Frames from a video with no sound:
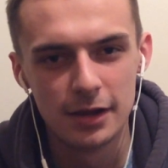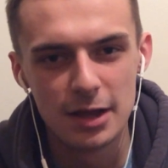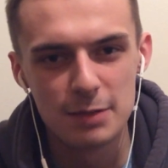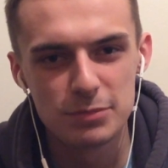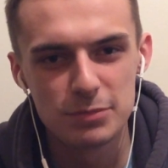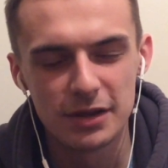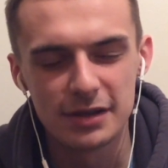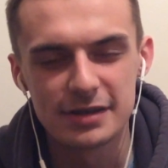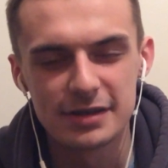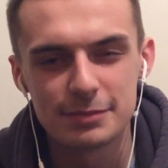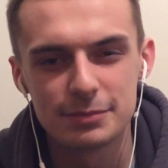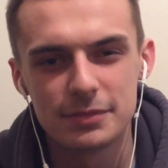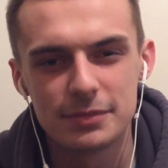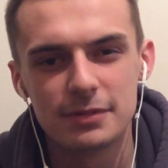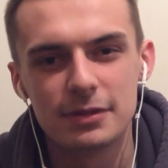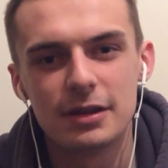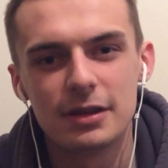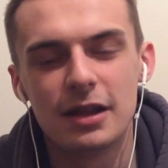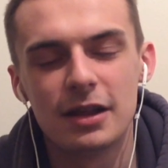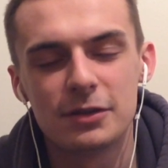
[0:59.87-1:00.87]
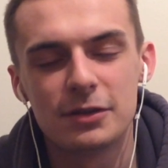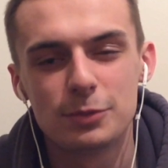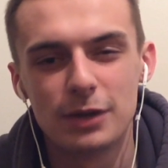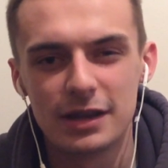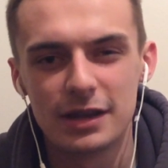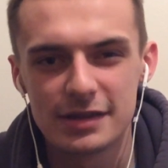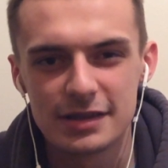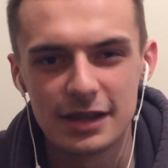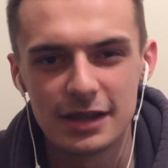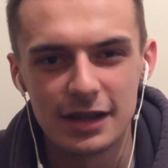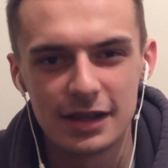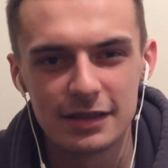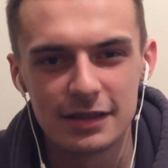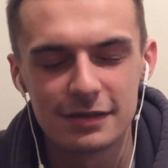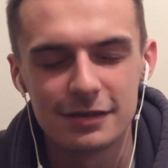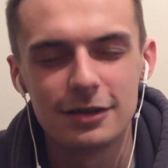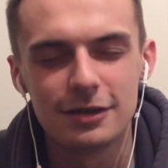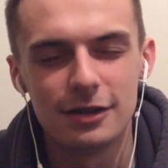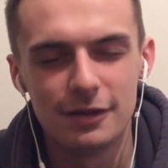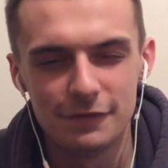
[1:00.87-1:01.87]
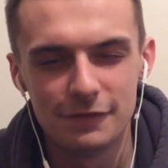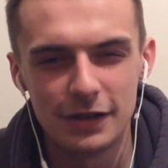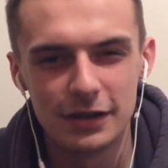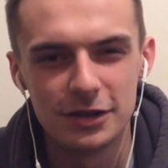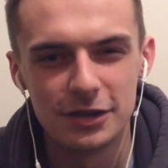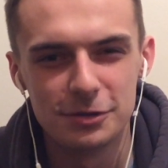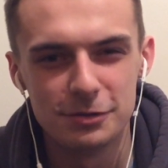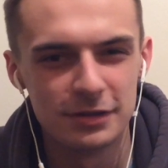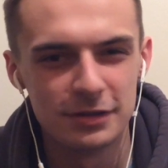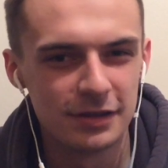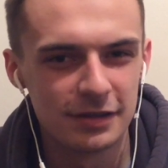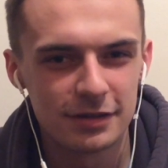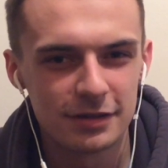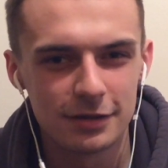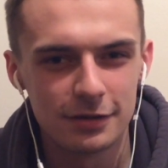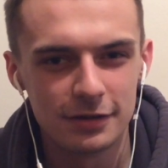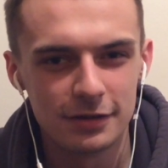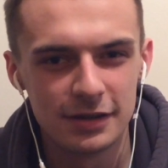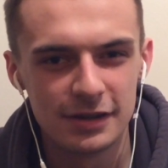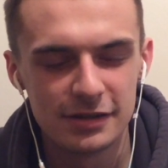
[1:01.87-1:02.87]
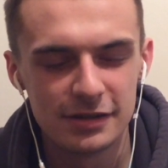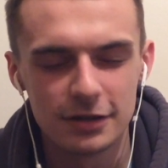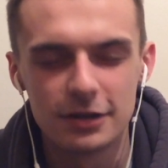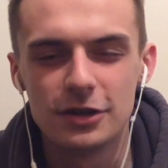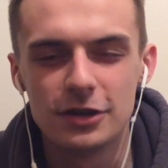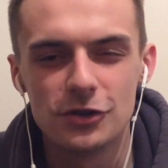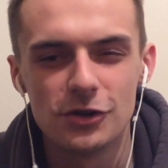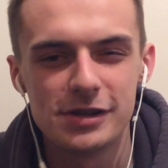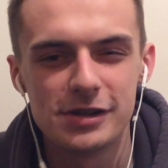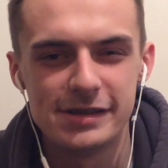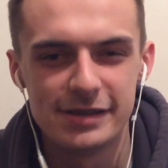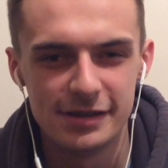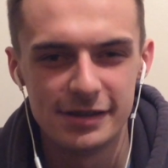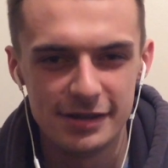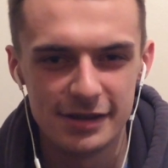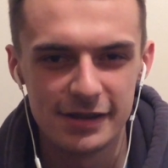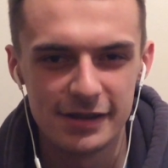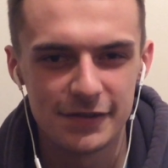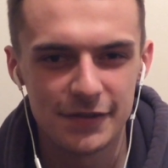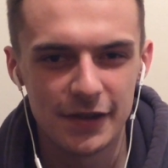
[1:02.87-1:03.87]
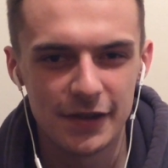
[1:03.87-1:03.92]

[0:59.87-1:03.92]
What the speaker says: Plus, as well as that, there's a lot of value in this guy. He's only 19 years of